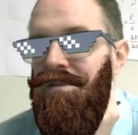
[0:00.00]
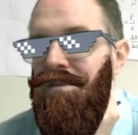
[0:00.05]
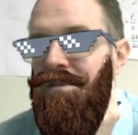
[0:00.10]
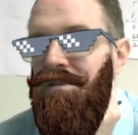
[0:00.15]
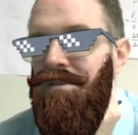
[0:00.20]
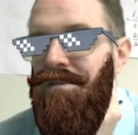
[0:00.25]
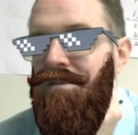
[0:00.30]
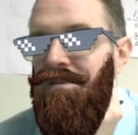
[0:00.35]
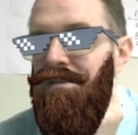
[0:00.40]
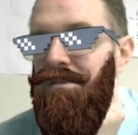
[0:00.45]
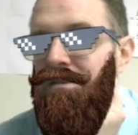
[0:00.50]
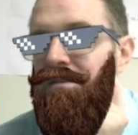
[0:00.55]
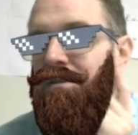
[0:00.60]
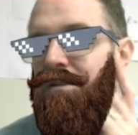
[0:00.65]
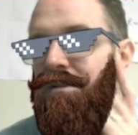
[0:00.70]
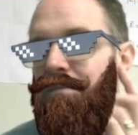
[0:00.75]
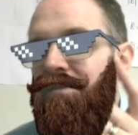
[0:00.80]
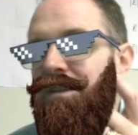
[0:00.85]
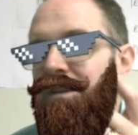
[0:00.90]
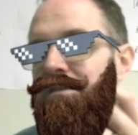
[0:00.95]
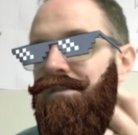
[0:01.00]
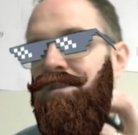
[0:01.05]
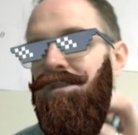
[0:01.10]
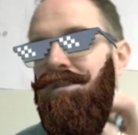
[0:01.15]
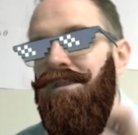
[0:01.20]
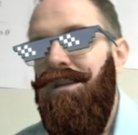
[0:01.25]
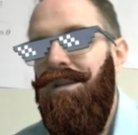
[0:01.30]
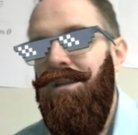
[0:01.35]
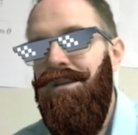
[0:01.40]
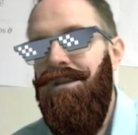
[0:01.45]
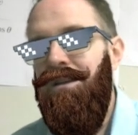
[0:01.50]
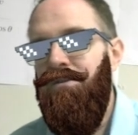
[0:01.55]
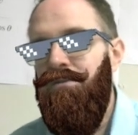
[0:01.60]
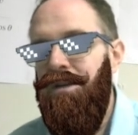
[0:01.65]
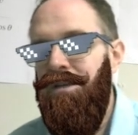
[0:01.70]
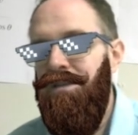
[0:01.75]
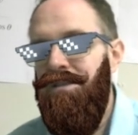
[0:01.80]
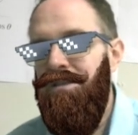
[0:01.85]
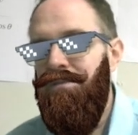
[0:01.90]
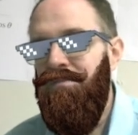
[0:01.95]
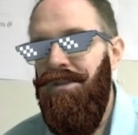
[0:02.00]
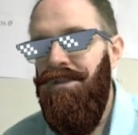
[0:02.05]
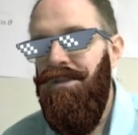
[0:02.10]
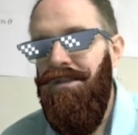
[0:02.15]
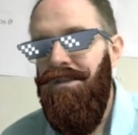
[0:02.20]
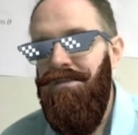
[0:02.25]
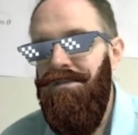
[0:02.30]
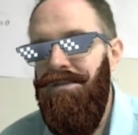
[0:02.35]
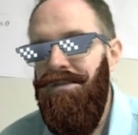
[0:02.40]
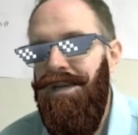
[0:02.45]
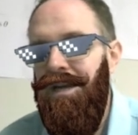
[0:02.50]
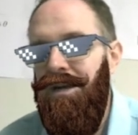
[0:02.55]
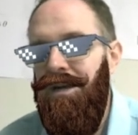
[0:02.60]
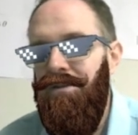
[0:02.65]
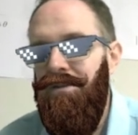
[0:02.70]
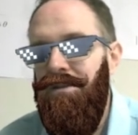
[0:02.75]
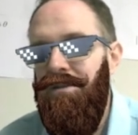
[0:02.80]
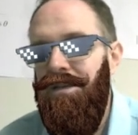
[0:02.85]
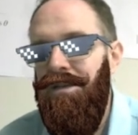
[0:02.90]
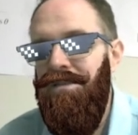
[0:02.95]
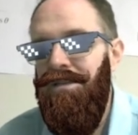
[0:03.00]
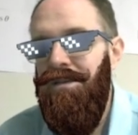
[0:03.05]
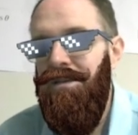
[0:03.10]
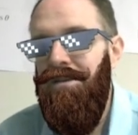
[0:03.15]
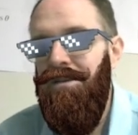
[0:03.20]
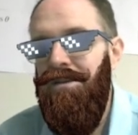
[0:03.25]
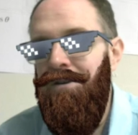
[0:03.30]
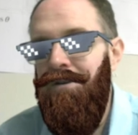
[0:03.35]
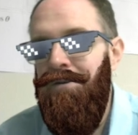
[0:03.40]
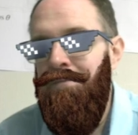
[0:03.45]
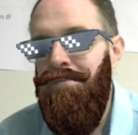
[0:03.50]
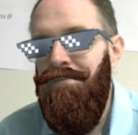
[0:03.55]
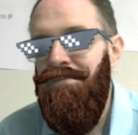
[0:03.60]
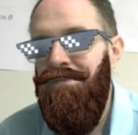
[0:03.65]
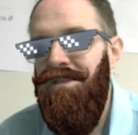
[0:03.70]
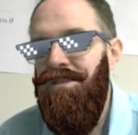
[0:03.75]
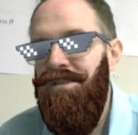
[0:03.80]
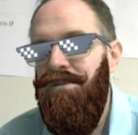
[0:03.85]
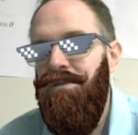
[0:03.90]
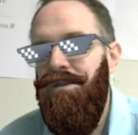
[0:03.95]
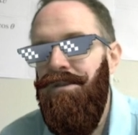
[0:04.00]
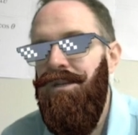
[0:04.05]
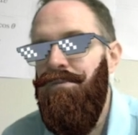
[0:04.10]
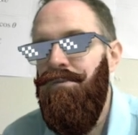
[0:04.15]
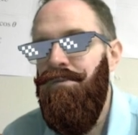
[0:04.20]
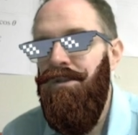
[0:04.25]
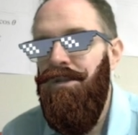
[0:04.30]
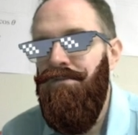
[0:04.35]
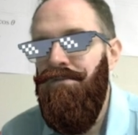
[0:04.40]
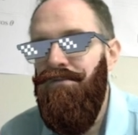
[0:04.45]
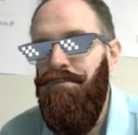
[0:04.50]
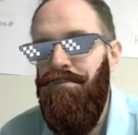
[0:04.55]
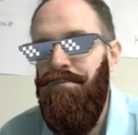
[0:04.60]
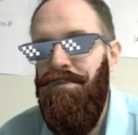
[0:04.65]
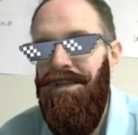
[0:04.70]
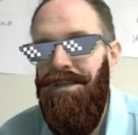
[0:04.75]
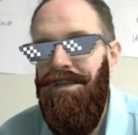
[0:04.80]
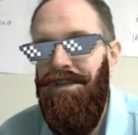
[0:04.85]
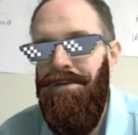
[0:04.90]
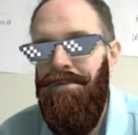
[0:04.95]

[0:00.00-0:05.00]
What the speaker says: So I'm just going to kind of write some things down here as I go. So here we're looking for B.